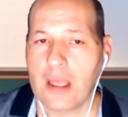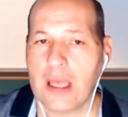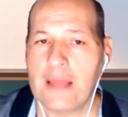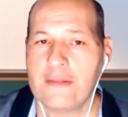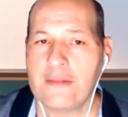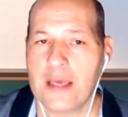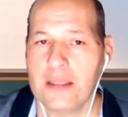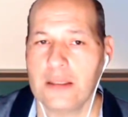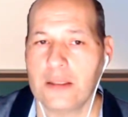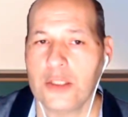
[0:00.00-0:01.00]
and
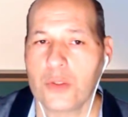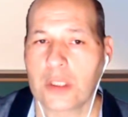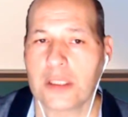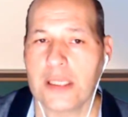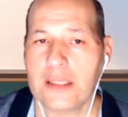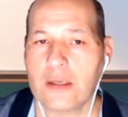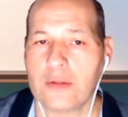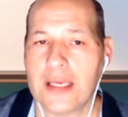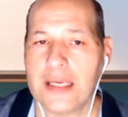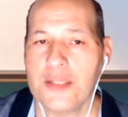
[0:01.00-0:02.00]
then you click on
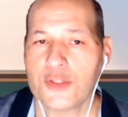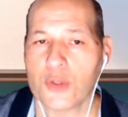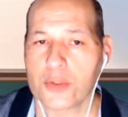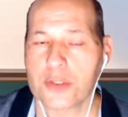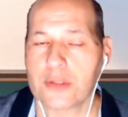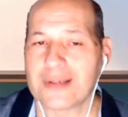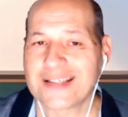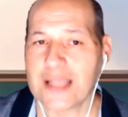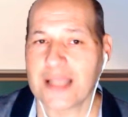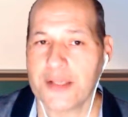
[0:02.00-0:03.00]
insert
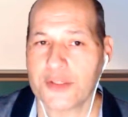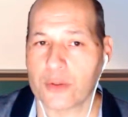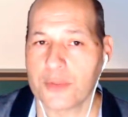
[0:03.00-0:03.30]
slicer.